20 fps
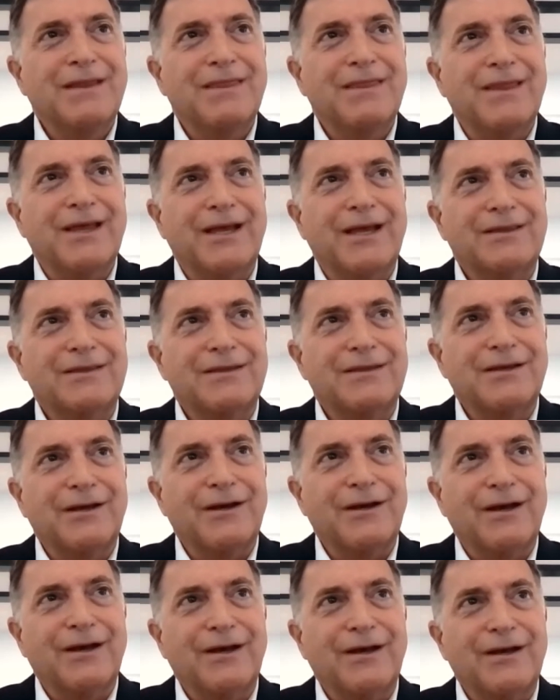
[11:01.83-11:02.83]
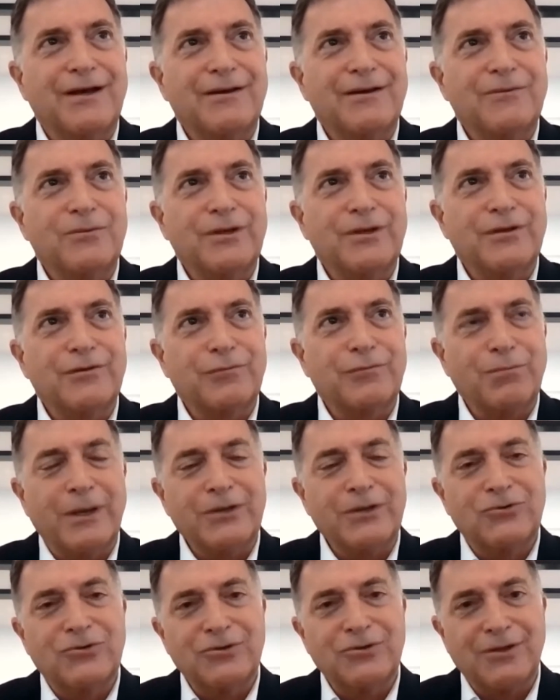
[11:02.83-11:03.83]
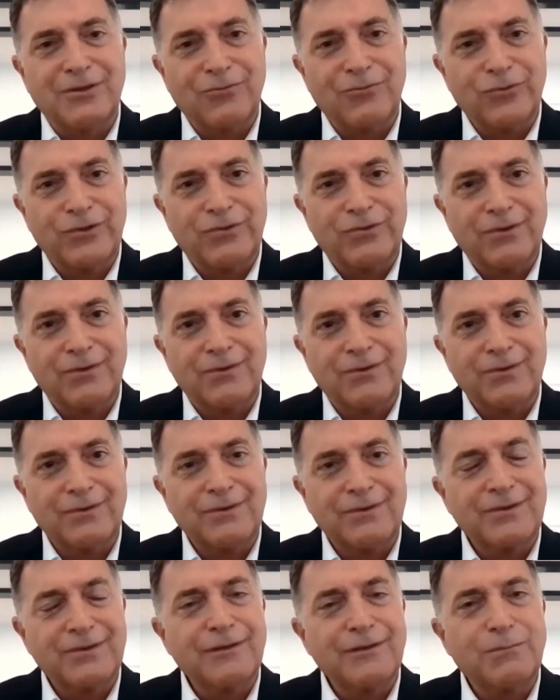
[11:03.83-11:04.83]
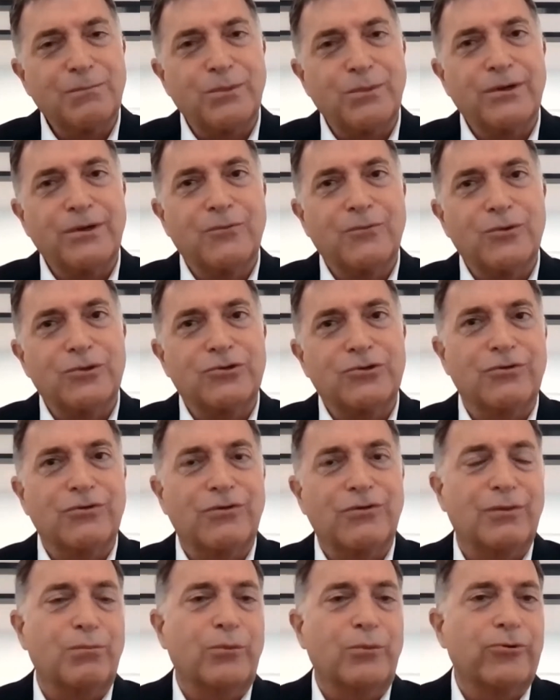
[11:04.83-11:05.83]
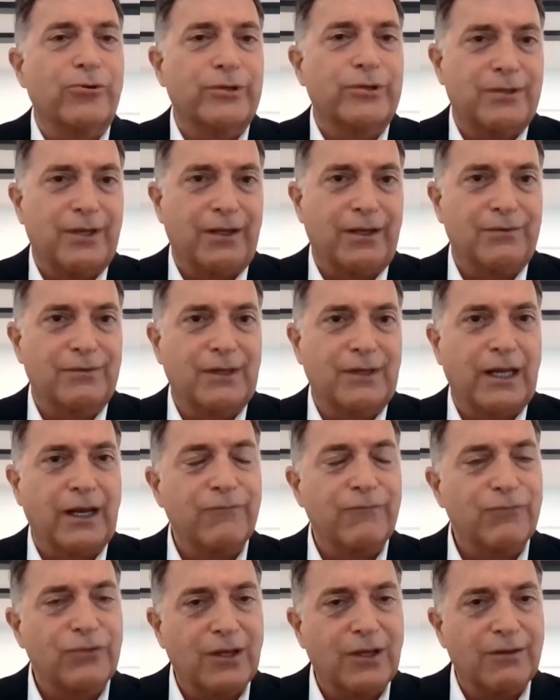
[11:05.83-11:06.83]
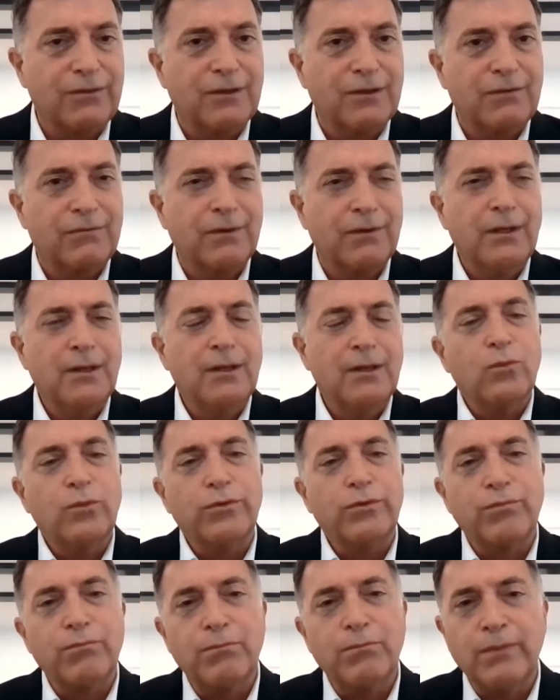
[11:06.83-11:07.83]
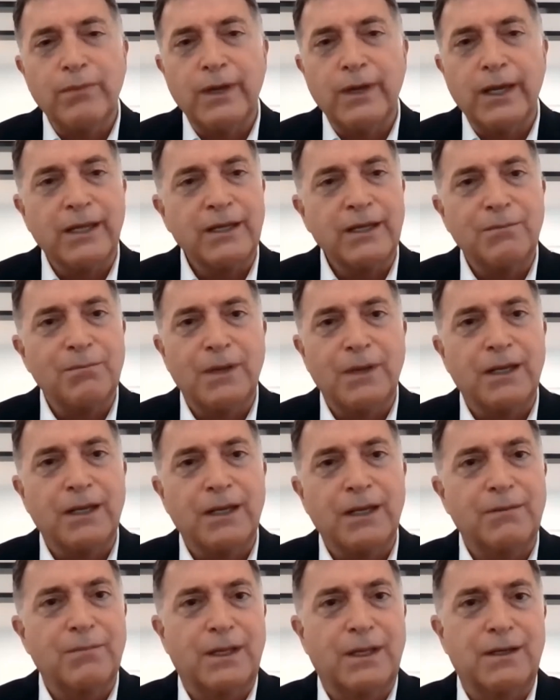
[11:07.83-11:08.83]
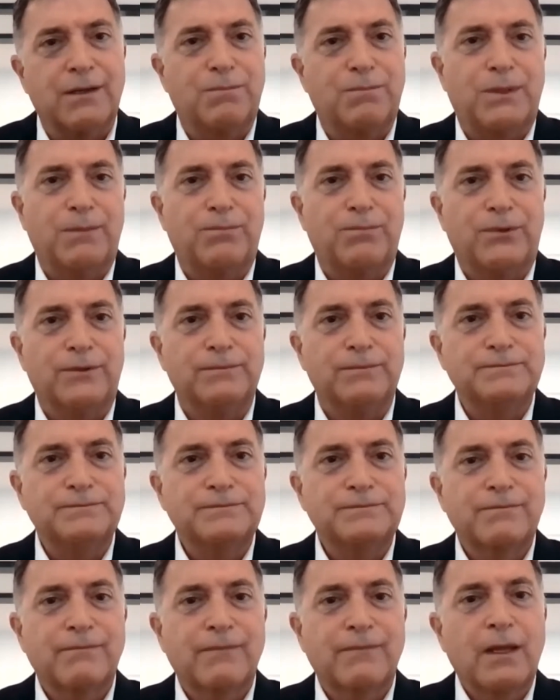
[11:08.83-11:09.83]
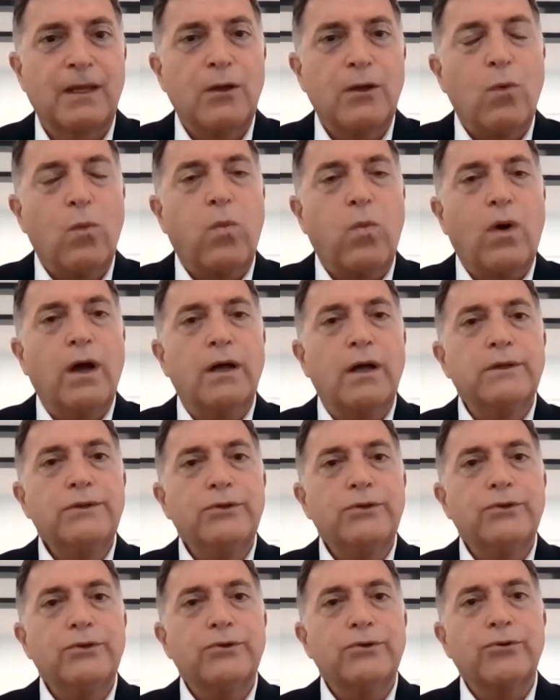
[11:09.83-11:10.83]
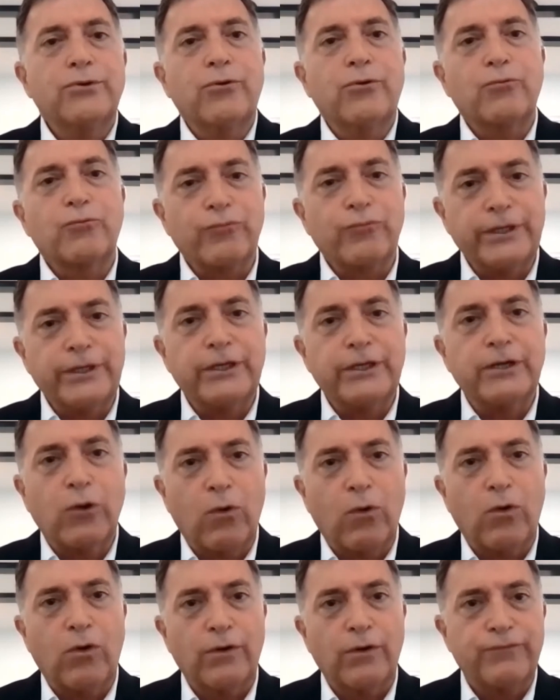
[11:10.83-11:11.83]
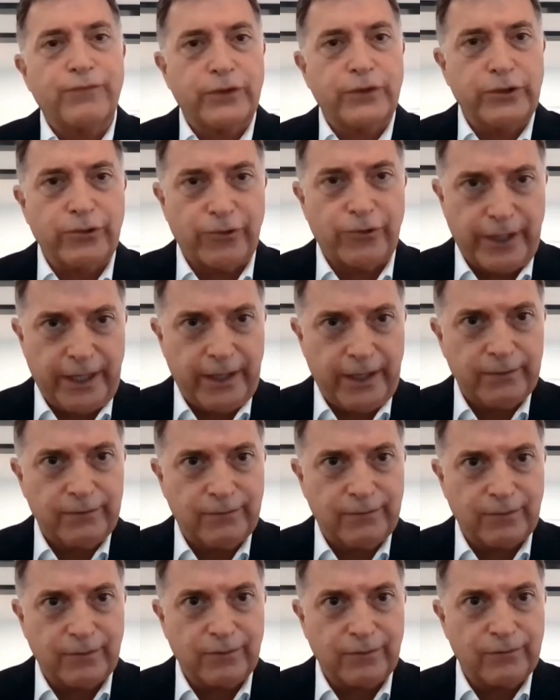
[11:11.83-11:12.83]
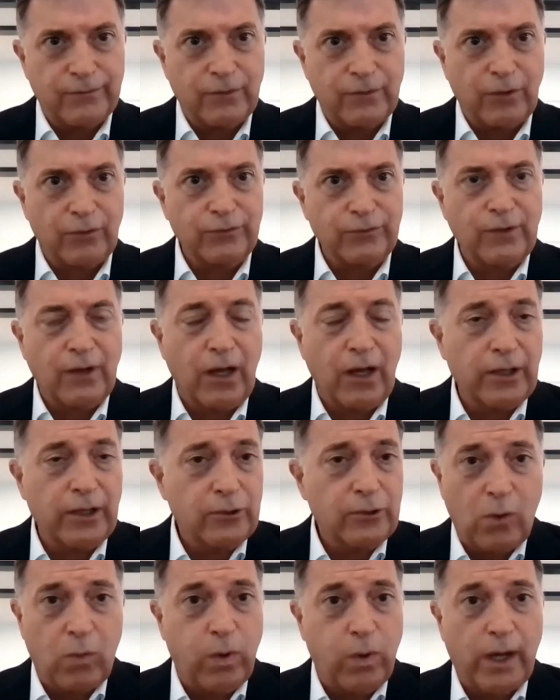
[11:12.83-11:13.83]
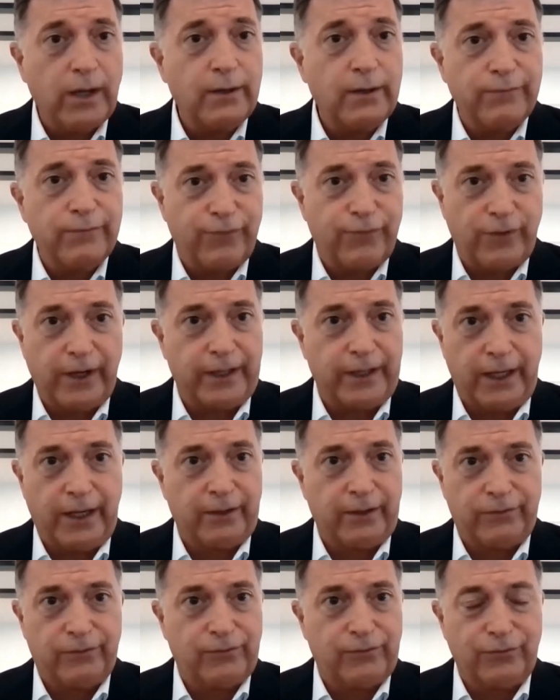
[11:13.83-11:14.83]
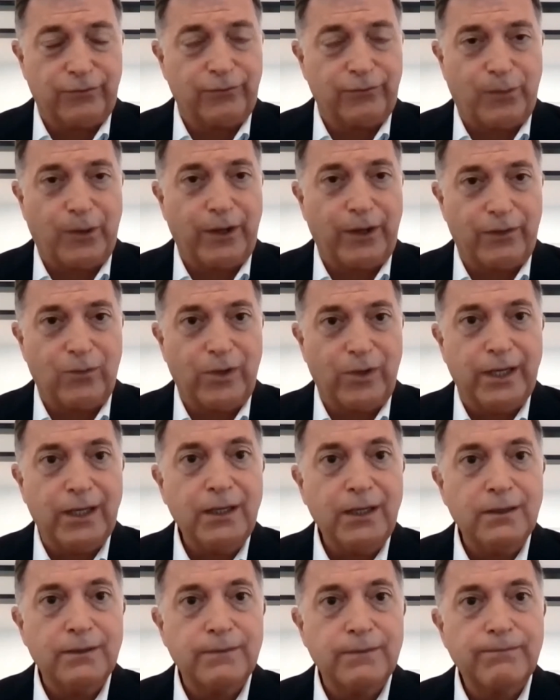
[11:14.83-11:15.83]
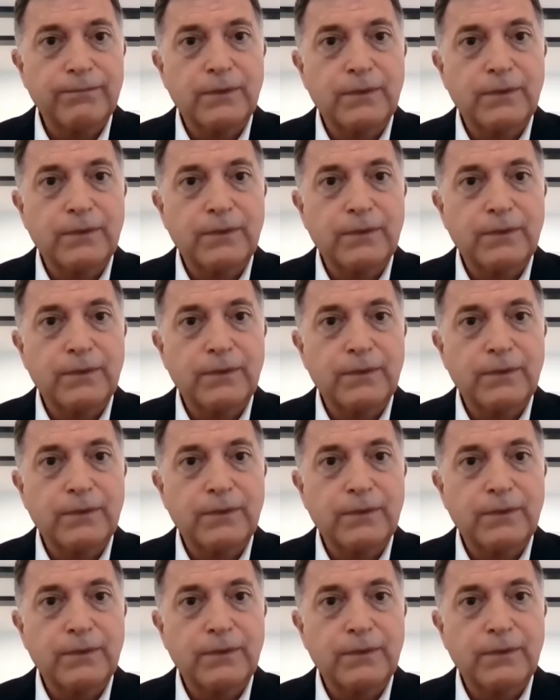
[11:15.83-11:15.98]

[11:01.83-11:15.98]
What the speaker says: that is mentioned in the Risk to Succeed book, which is the mirror test. And I've done this with many, many, many people. While you're reading off your answers, those unqualified answers, by the way,